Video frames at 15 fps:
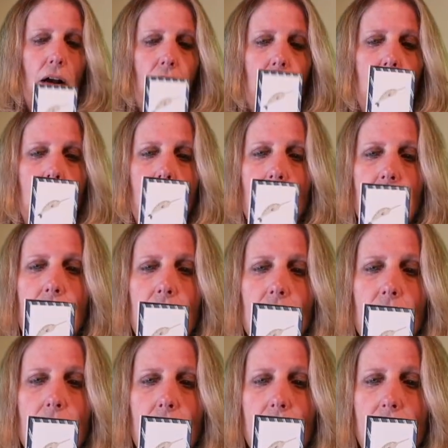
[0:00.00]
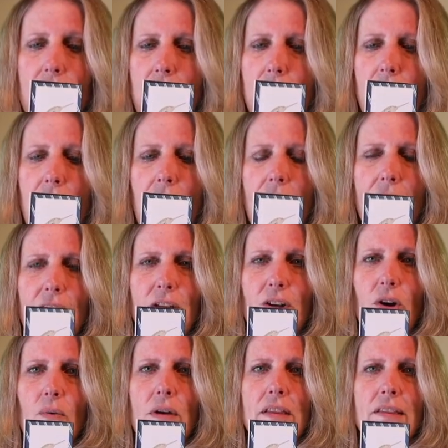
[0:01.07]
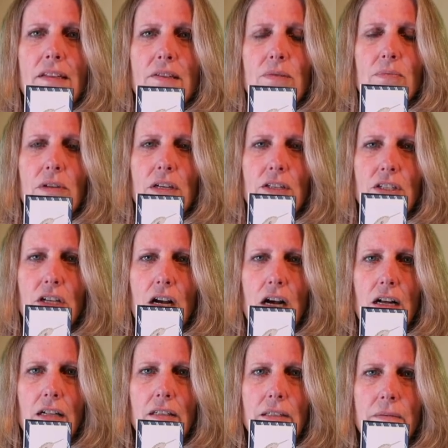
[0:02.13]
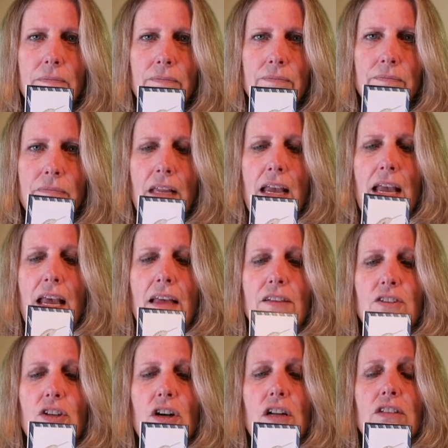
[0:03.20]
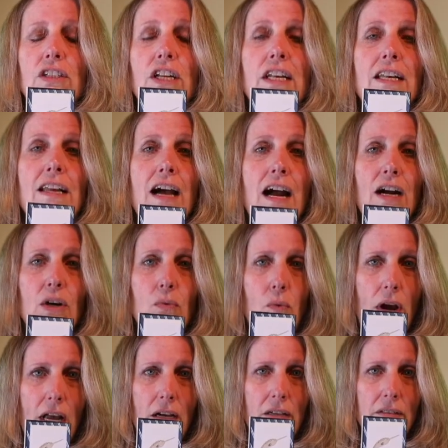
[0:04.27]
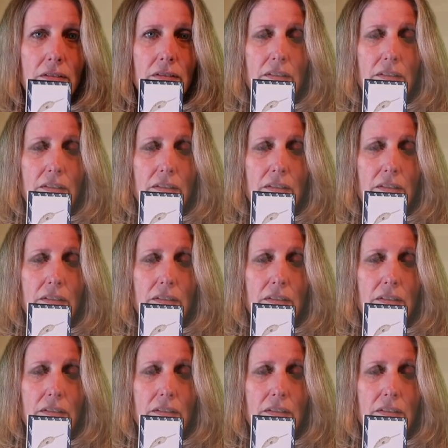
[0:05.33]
Oh, you know what this one is called? It's called a narwhale.